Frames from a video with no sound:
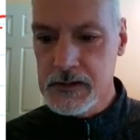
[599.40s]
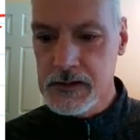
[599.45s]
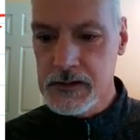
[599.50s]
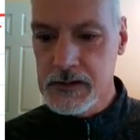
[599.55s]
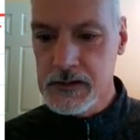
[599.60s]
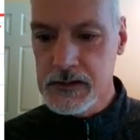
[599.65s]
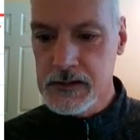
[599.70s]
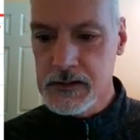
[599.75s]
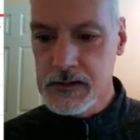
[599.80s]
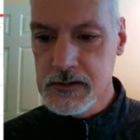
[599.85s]

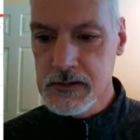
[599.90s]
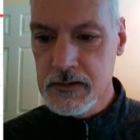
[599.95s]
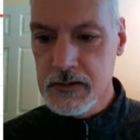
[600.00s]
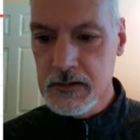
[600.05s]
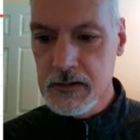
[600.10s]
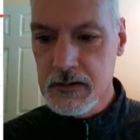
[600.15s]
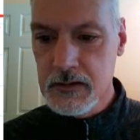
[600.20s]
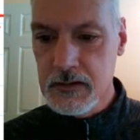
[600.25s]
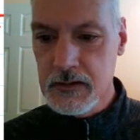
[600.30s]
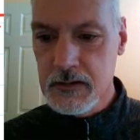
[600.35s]

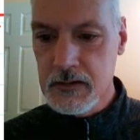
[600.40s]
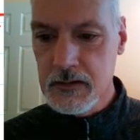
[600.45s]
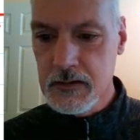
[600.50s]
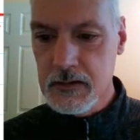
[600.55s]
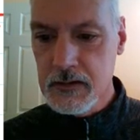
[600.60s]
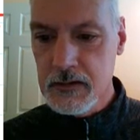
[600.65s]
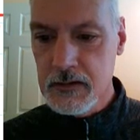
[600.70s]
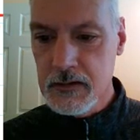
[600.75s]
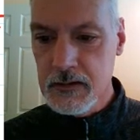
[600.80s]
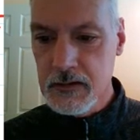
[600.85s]

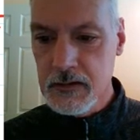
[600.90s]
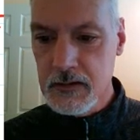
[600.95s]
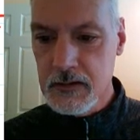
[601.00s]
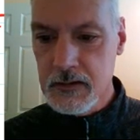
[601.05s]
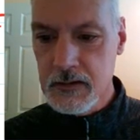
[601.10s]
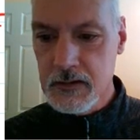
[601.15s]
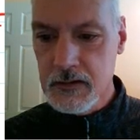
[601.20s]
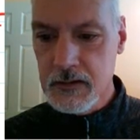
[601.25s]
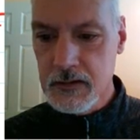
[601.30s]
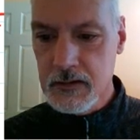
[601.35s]

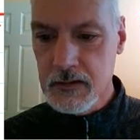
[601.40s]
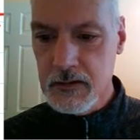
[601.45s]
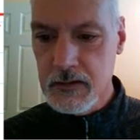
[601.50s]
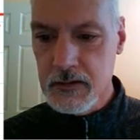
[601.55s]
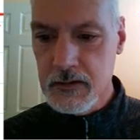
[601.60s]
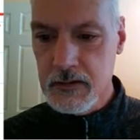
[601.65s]
[no speech]